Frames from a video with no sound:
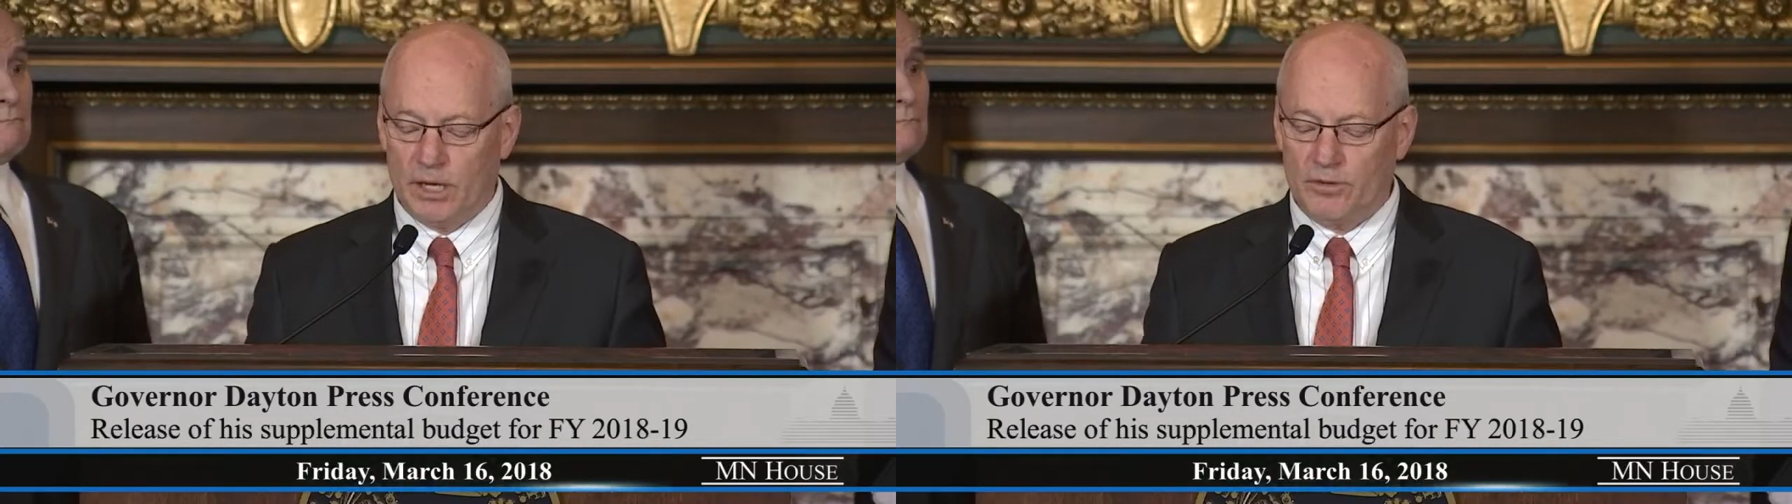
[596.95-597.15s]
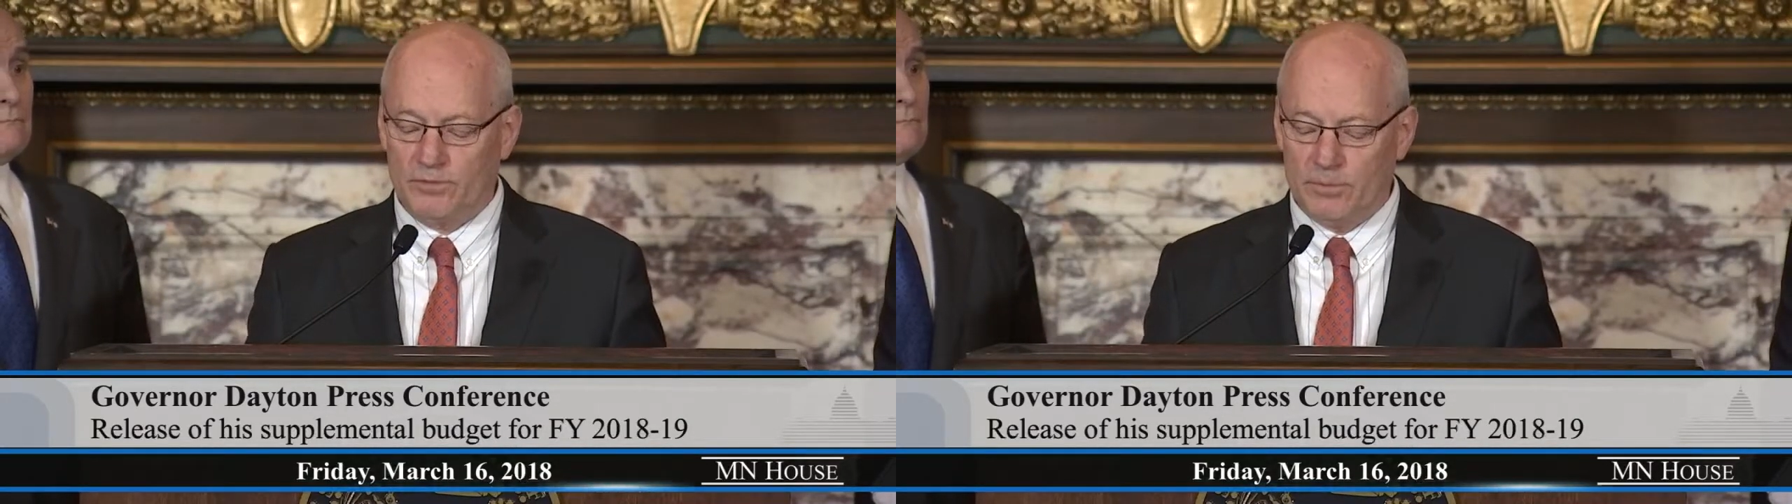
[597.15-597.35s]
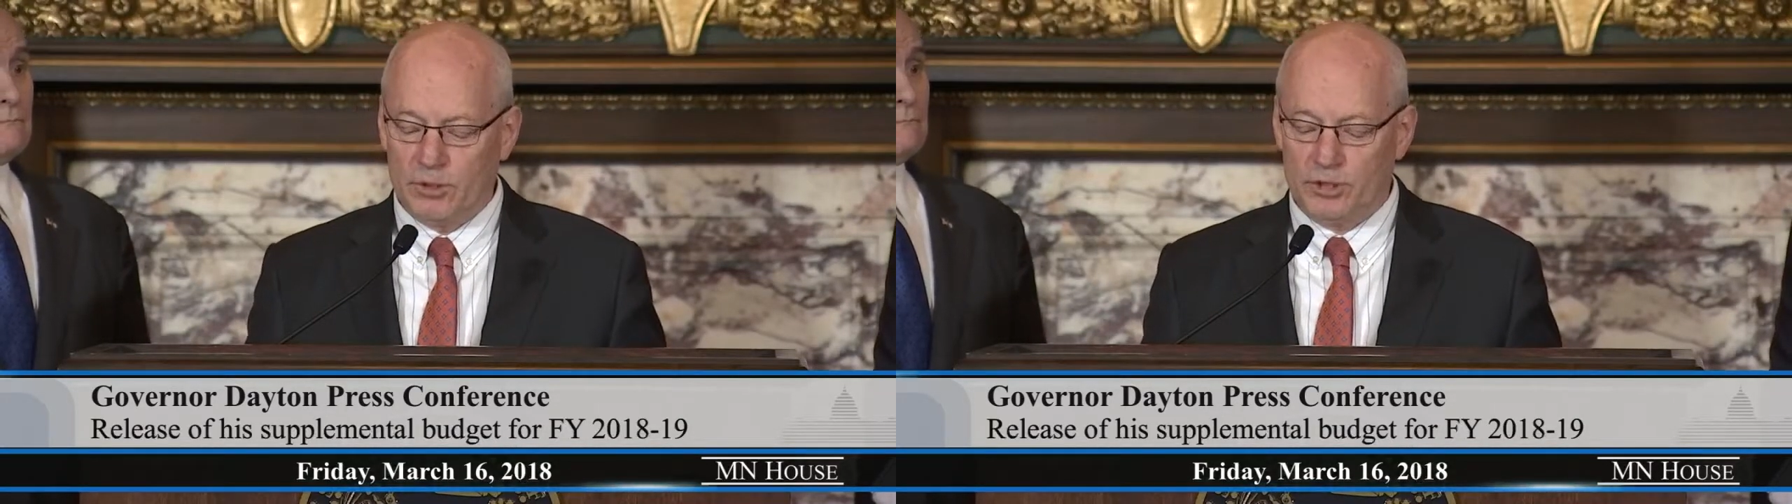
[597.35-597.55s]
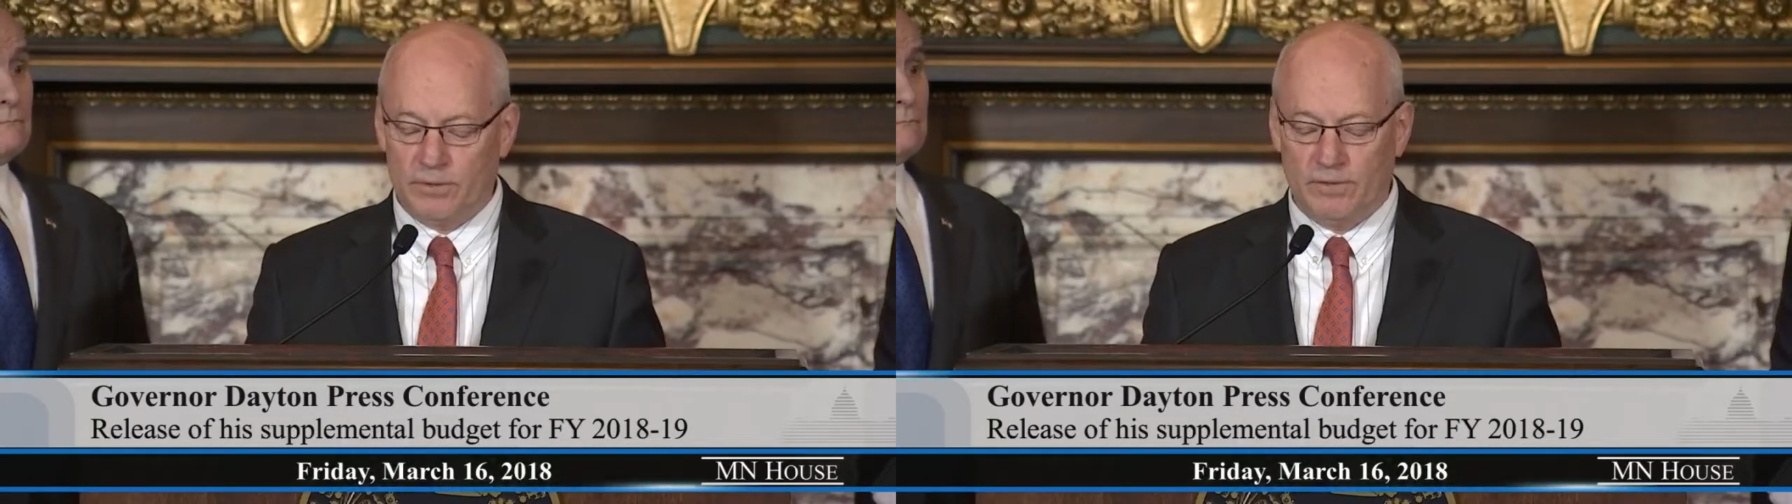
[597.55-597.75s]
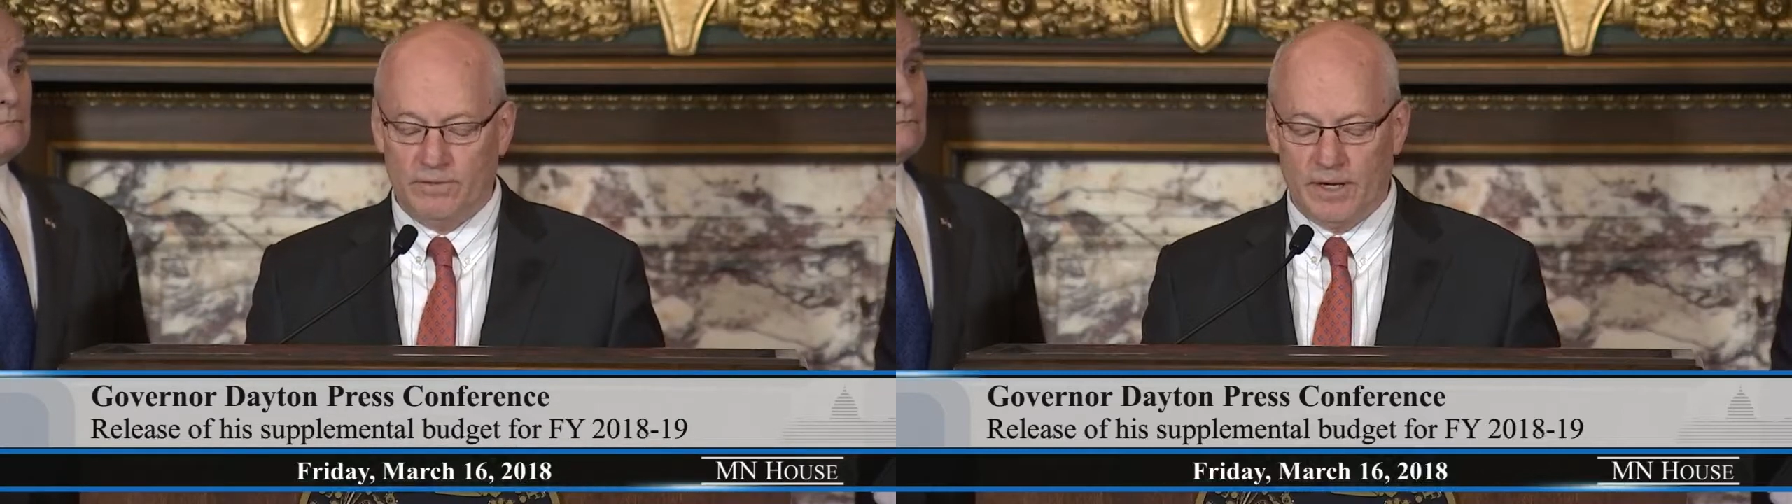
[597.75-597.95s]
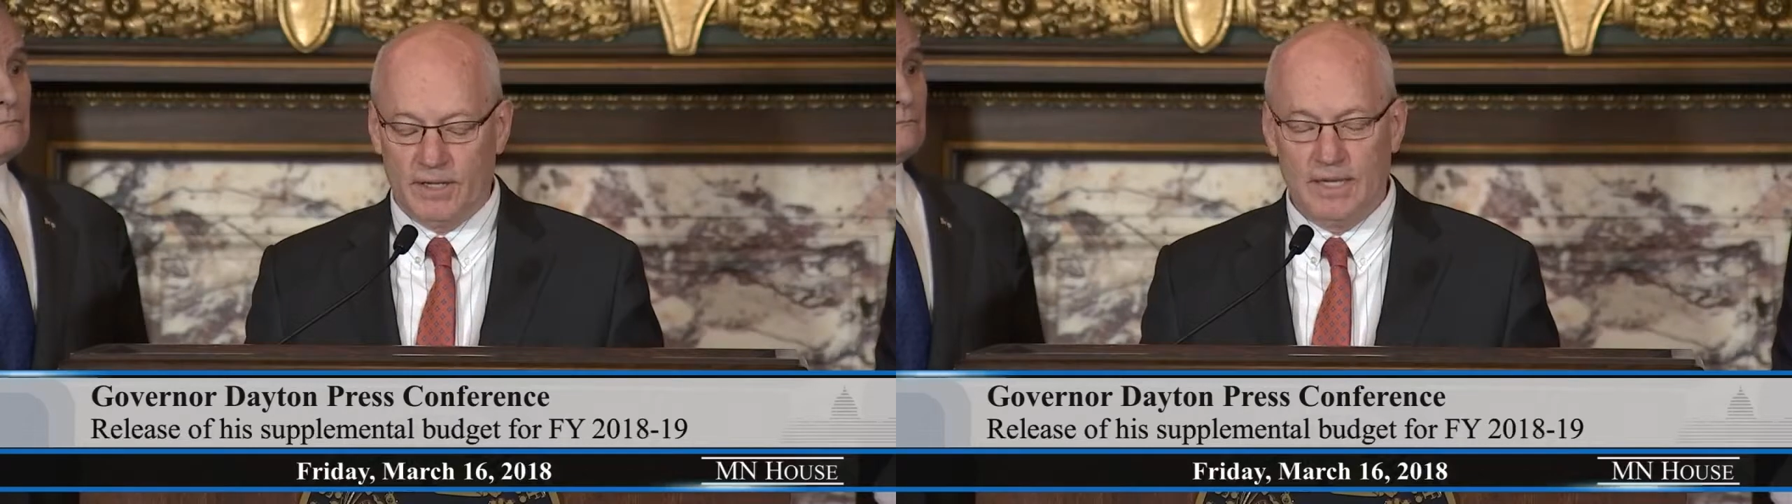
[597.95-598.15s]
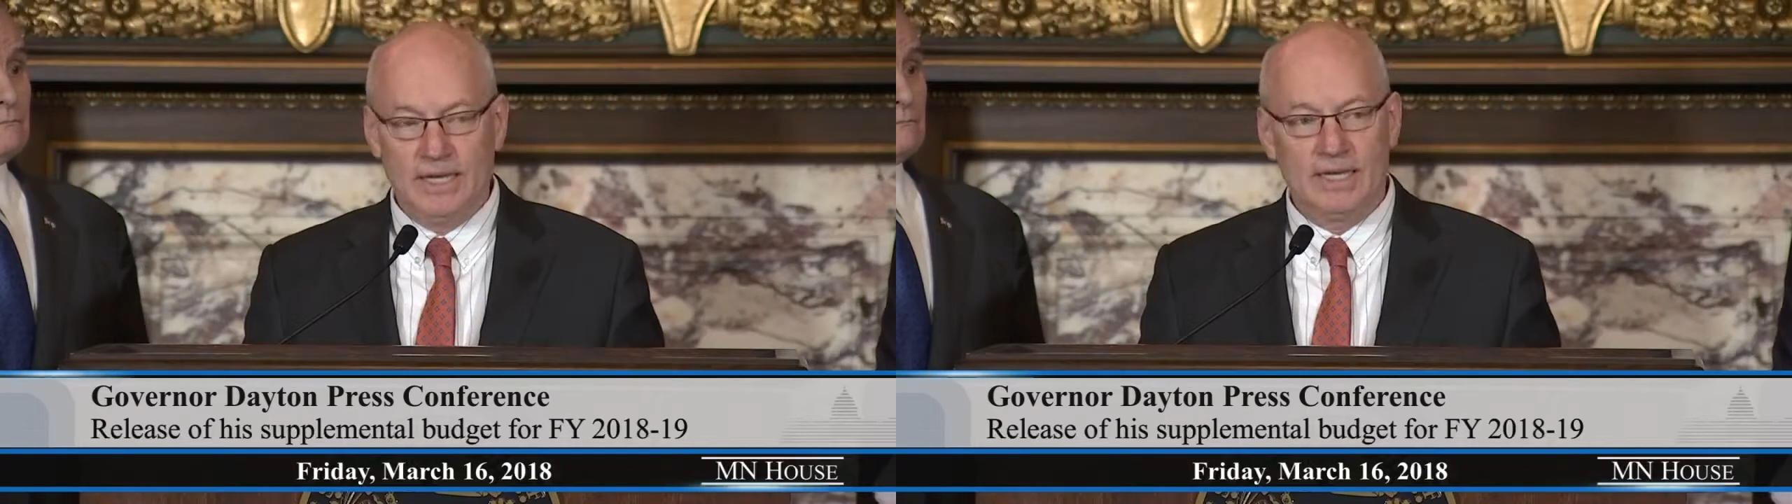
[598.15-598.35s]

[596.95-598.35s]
from the general fund